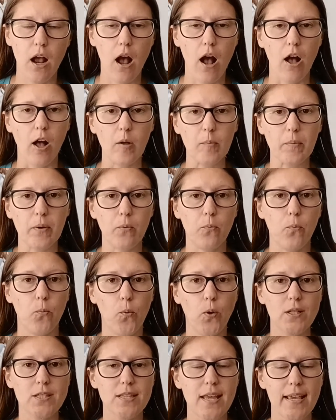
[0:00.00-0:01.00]

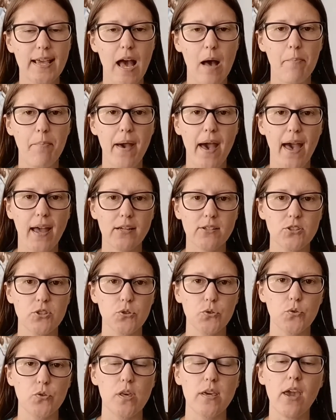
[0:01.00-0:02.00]
Once I got back
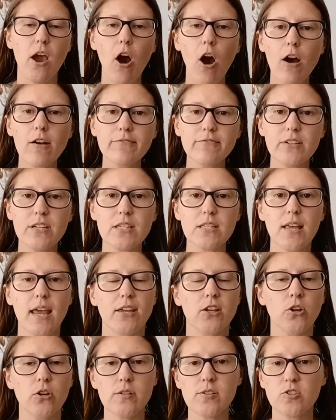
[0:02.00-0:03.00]
to the office, I
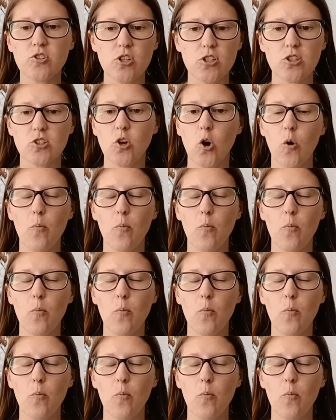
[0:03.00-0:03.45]
couldn't just go